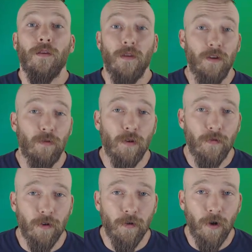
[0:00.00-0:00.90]
So each one
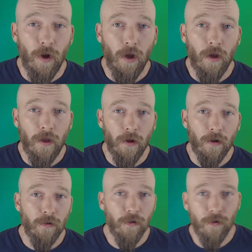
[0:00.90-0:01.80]
of your
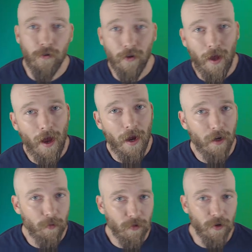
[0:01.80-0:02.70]
characters'
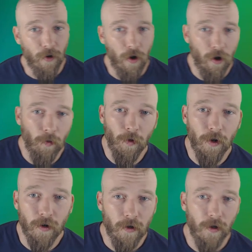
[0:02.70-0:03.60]
items and
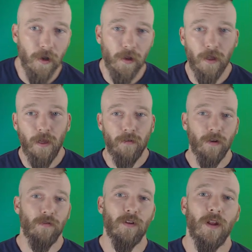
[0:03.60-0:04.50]
armor, and they each
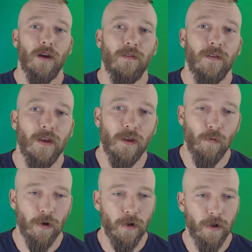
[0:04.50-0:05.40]
have slots that they
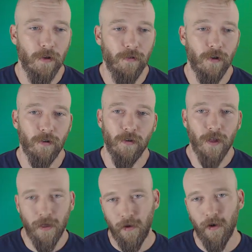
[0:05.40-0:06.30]
can work in conjunction.
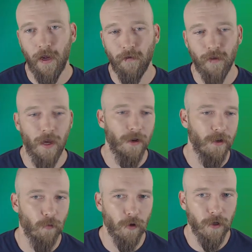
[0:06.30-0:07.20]
Like here I have
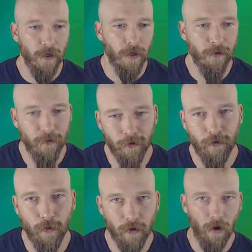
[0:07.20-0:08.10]
lightning working in
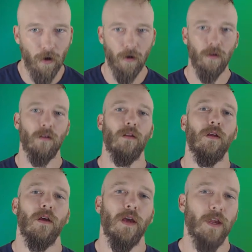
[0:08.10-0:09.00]
conjunction with all,
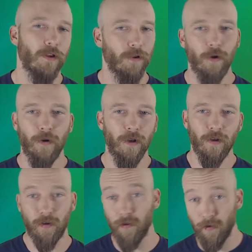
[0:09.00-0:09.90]
and you know it
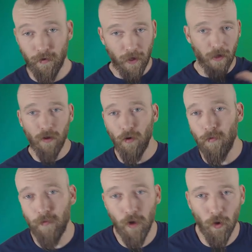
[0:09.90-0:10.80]
does because there's that
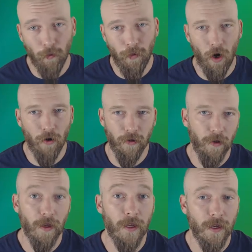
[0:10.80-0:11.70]
little bar
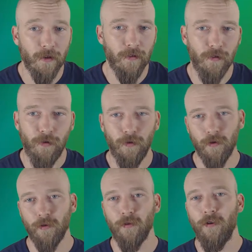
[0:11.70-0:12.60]
there that connects the two
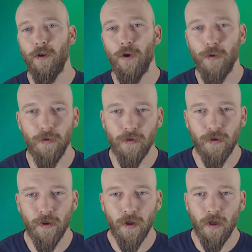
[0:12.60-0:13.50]
little nodes.